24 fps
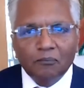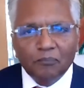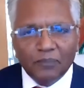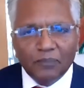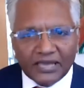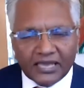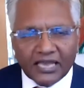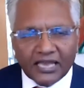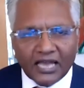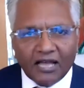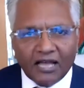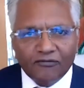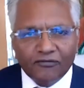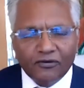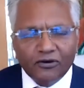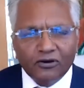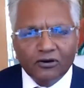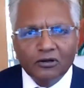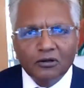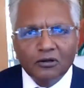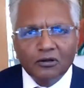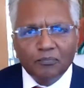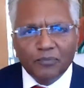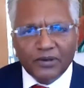be
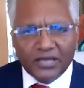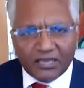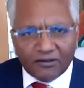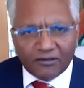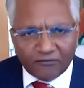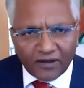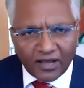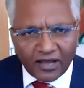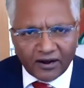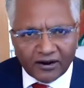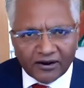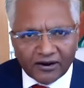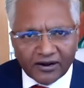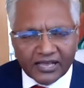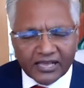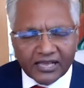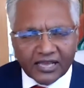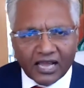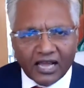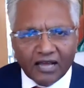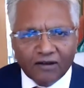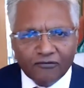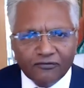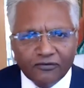careful, be very
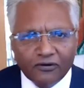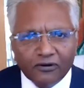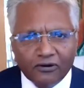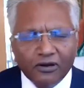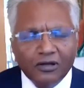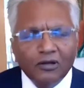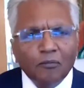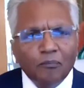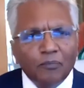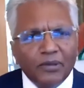careful,